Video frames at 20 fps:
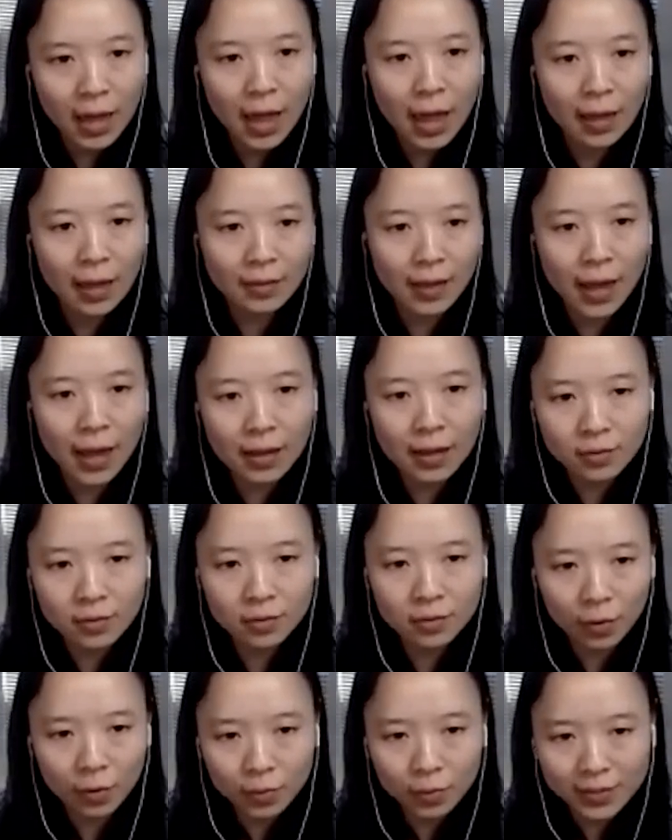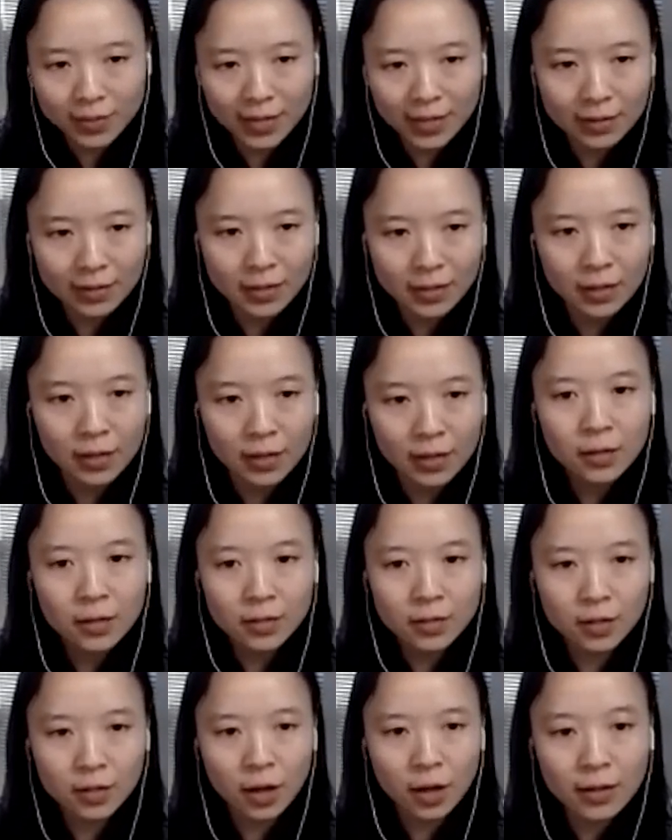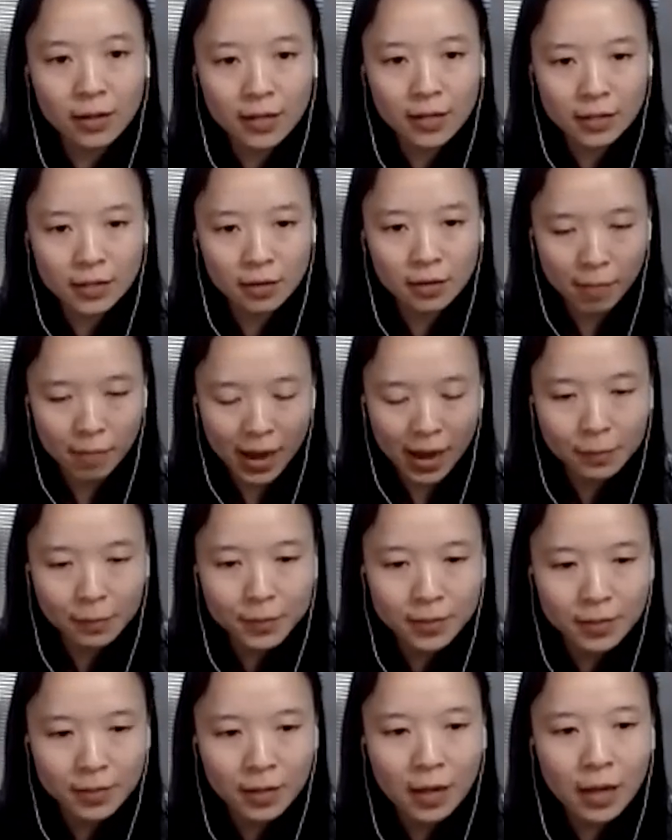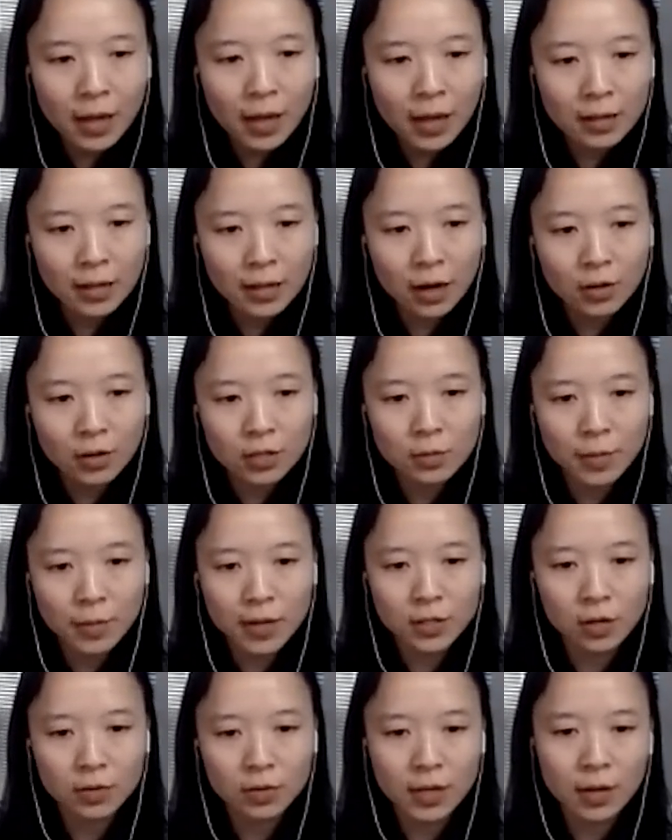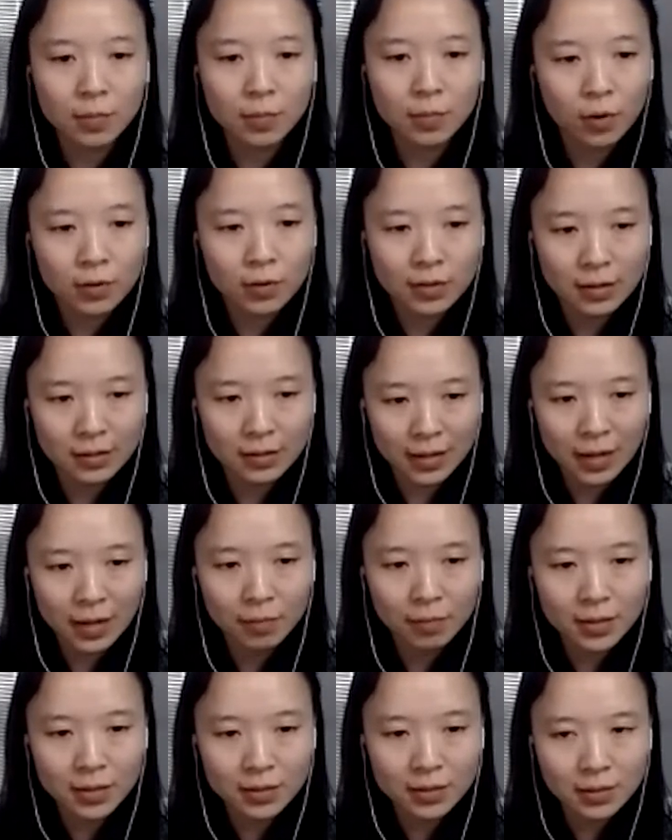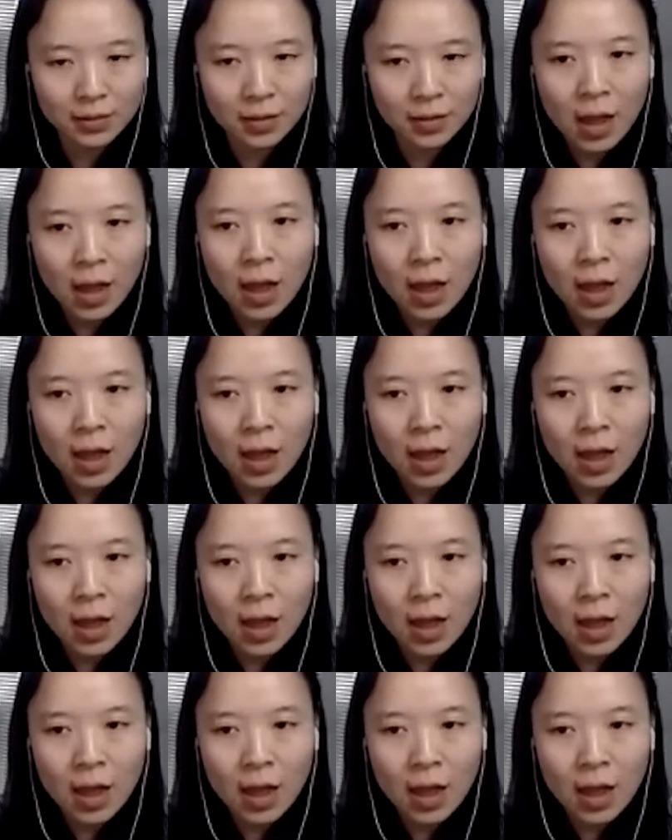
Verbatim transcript: and hence representing the nonlinear maps in our spatial temporal dynamics.